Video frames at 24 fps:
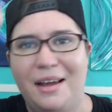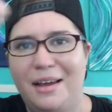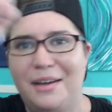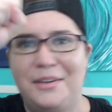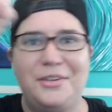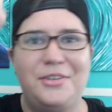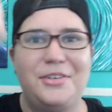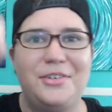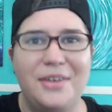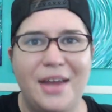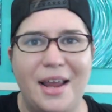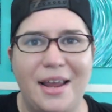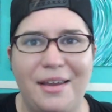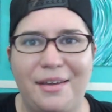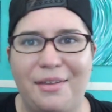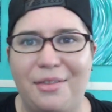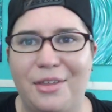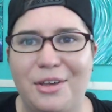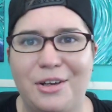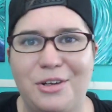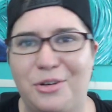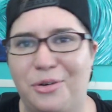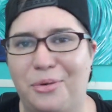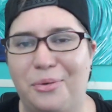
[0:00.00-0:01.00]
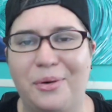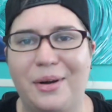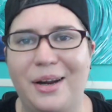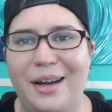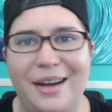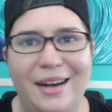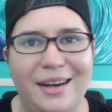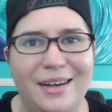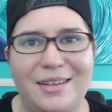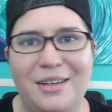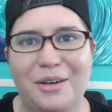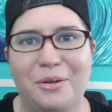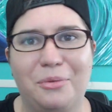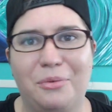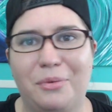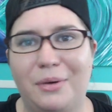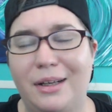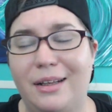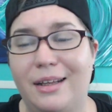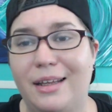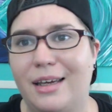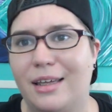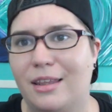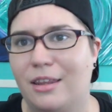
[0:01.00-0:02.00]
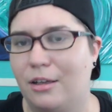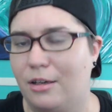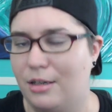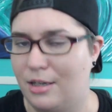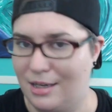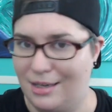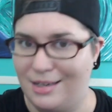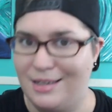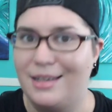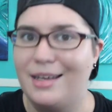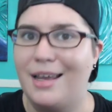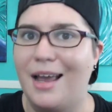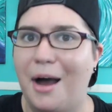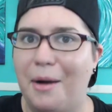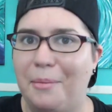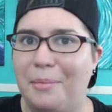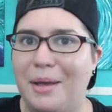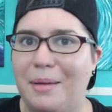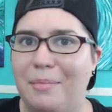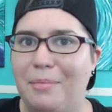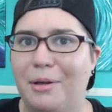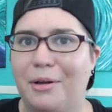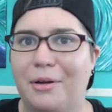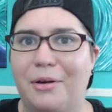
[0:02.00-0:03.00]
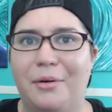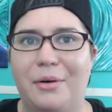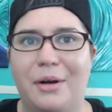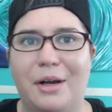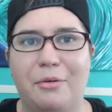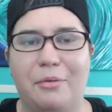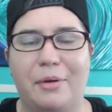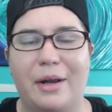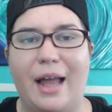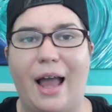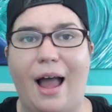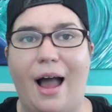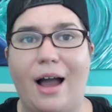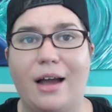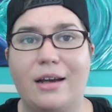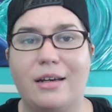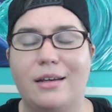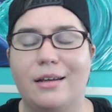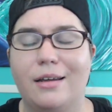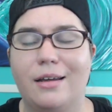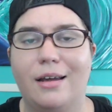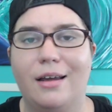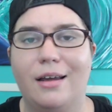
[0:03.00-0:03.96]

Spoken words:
shake the tree to really get to see how people are going to react.